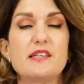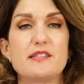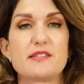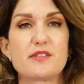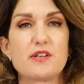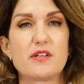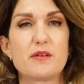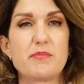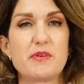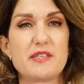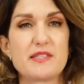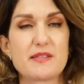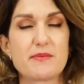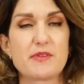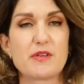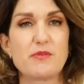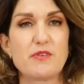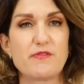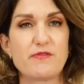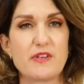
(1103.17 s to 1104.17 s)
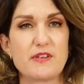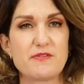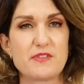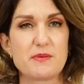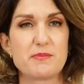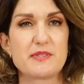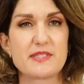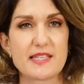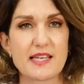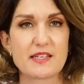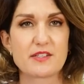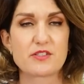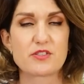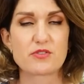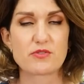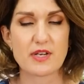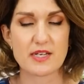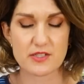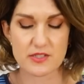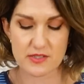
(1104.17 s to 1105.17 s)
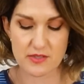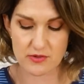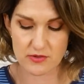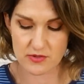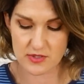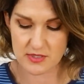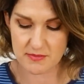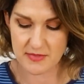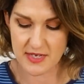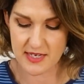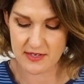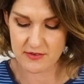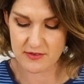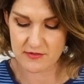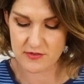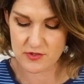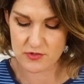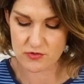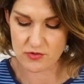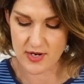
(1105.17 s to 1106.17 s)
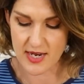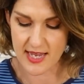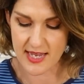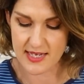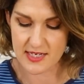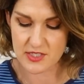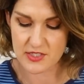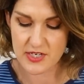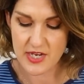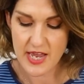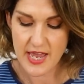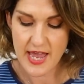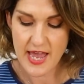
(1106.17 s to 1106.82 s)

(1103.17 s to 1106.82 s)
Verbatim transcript: It's got to be something with 50% stretch, so a good amount of stretch.